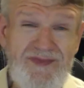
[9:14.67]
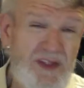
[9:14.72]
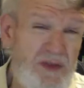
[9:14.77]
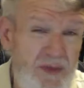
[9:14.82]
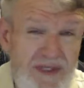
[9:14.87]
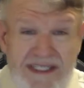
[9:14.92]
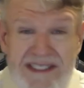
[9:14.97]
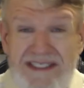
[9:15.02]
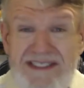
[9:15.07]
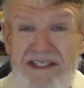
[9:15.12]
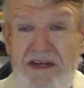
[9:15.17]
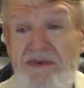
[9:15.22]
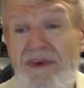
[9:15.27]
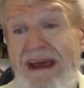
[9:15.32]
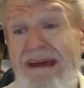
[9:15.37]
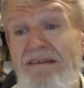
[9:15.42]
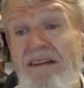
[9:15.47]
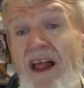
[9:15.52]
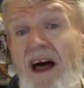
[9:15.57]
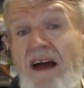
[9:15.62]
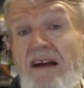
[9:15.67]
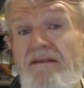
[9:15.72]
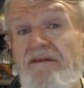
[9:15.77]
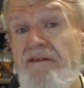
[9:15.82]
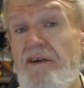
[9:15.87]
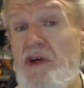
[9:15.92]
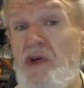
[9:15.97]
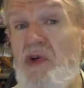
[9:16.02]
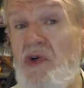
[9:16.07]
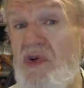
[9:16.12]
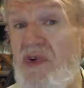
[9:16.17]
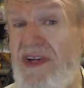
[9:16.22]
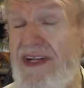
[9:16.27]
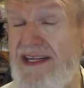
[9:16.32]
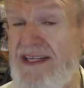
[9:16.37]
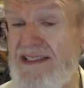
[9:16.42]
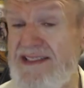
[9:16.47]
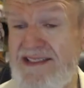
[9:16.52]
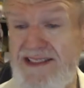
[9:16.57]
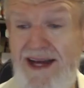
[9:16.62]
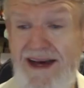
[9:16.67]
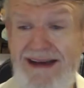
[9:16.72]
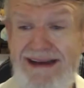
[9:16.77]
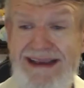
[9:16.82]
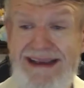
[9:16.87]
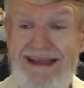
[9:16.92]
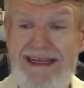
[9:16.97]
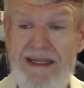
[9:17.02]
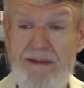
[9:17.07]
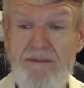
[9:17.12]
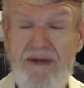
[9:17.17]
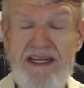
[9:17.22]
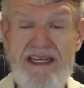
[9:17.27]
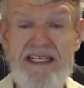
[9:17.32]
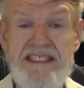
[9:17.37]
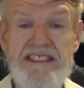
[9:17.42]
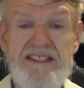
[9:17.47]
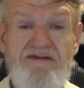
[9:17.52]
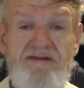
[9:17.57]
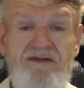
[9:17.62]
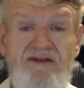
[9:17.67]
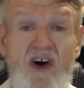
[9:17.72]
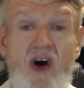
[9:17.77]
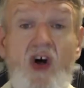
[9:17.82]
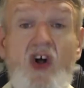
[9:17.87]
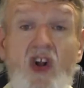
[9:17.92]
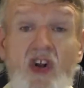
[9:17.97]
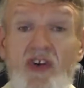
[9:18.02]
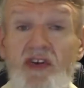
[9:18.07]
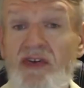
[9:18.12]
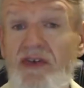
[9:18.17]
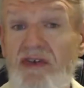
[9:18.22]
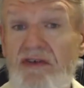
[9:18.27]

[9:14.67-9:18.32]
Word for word: We just don't have a lot of food, and it's not anybody's fault